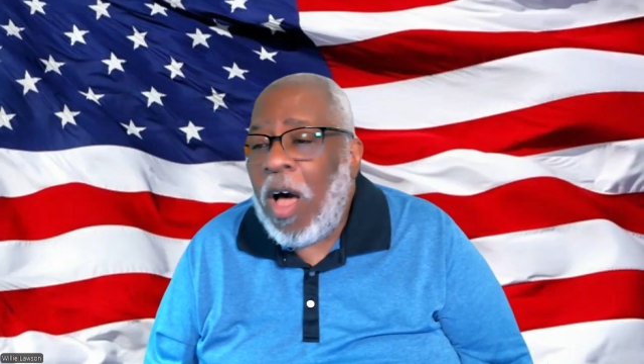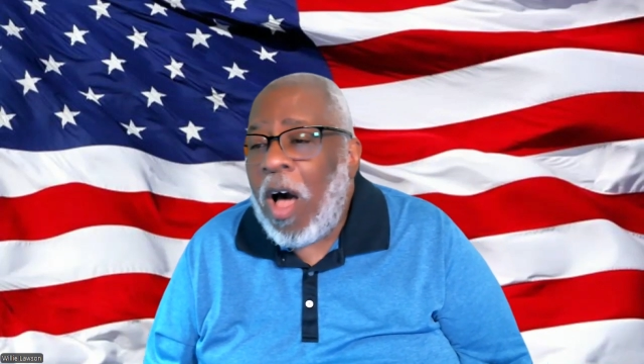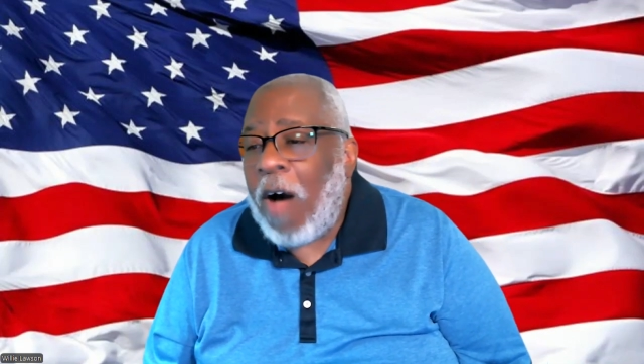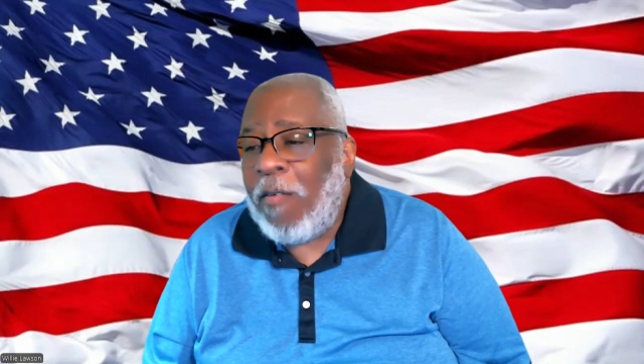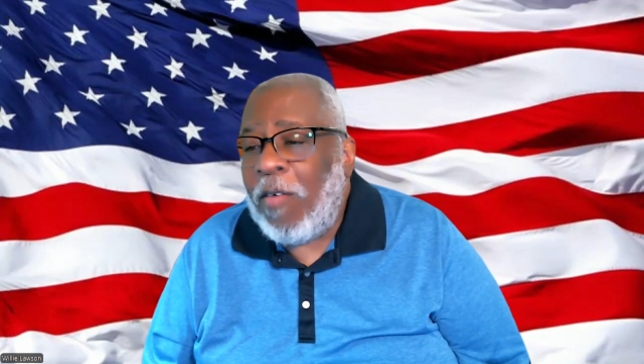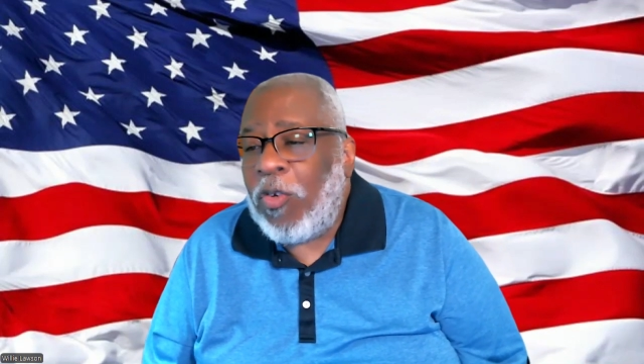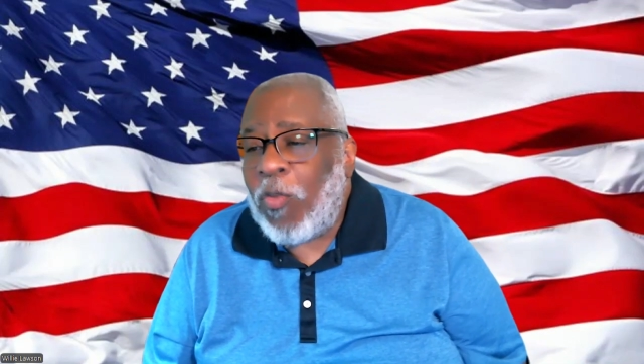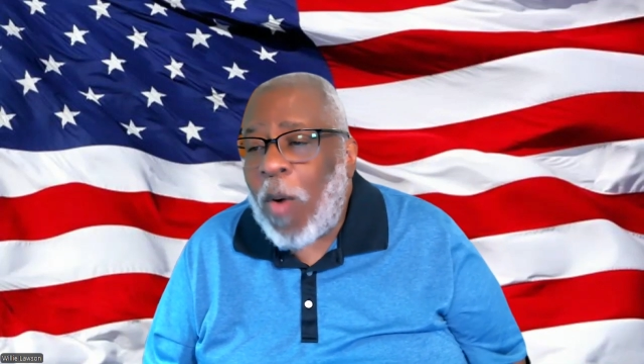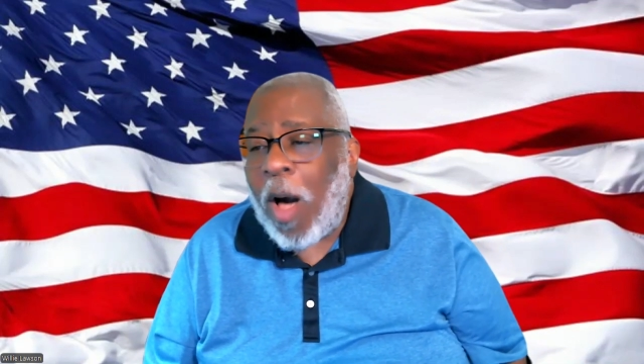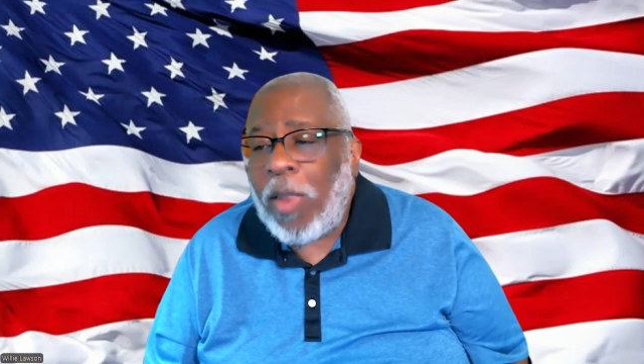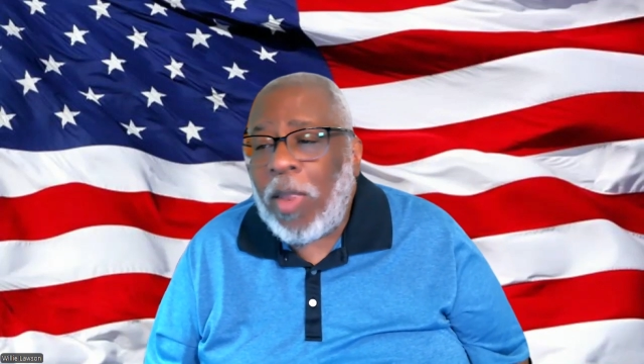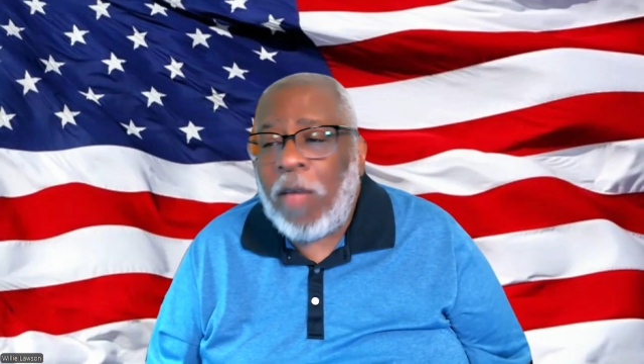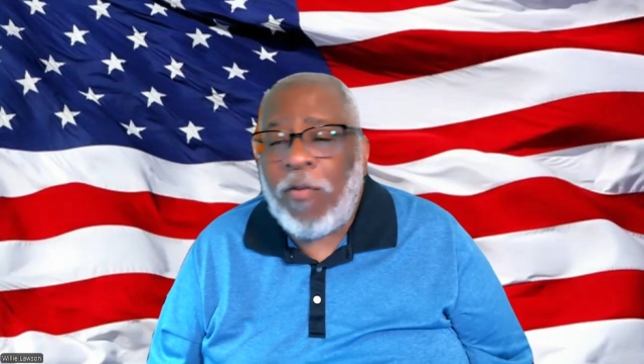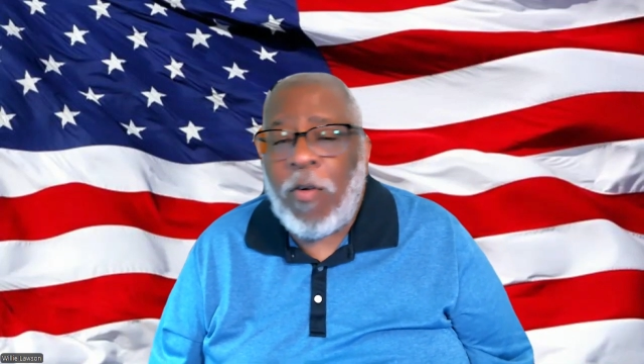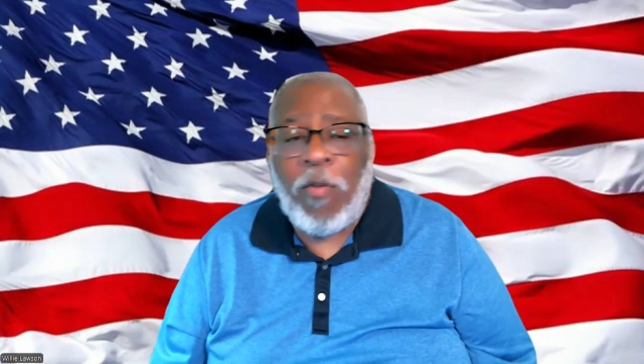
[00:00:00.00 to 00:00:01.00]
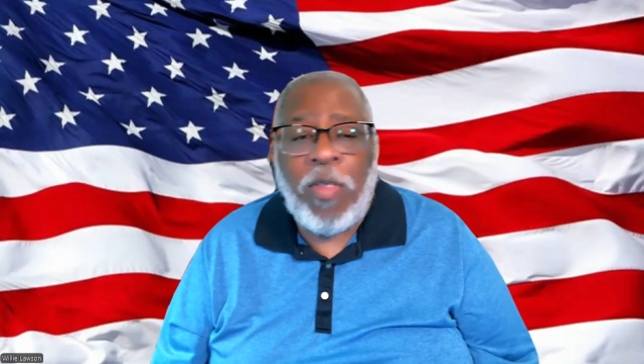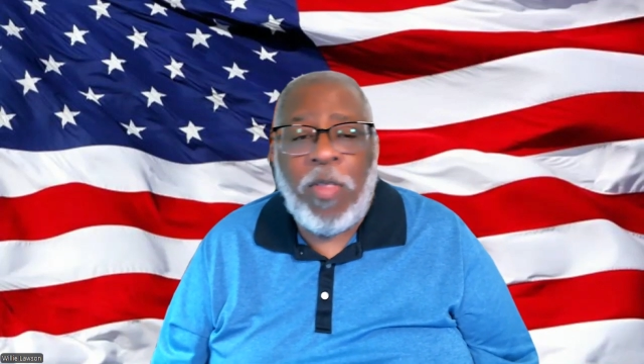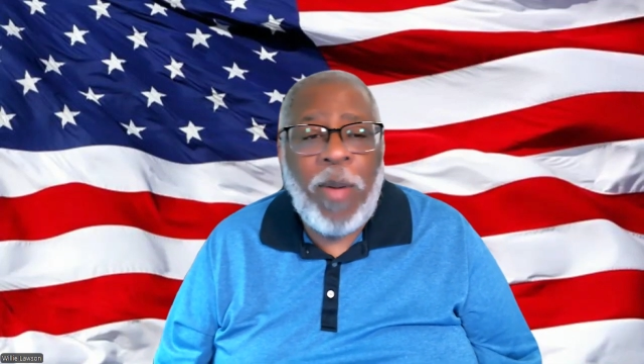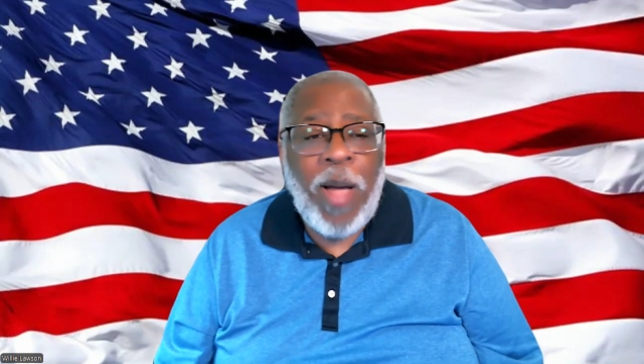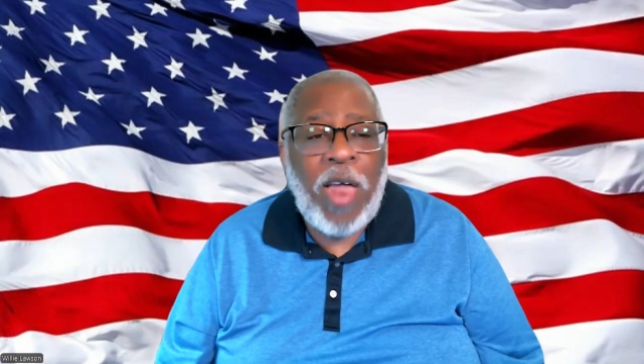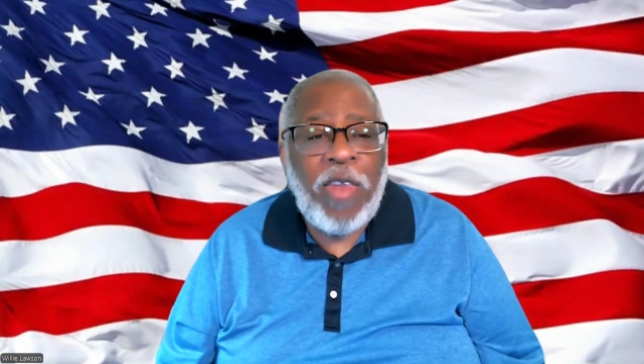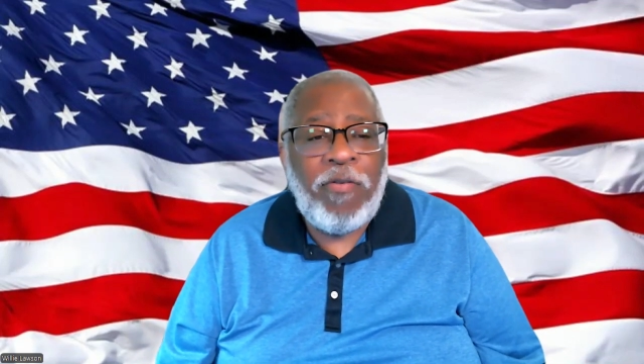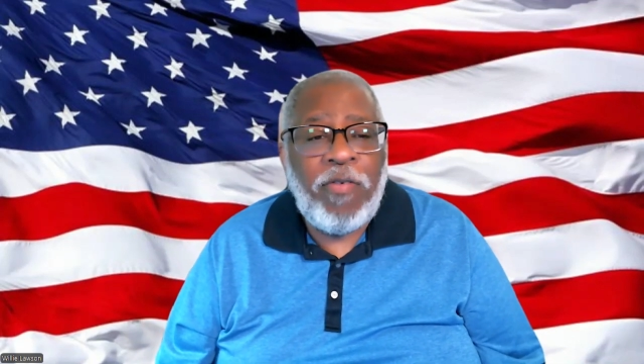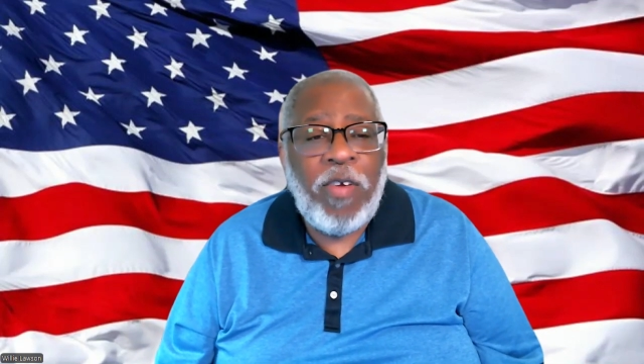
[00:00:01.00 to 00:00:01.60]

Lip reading: of its wildlife over the past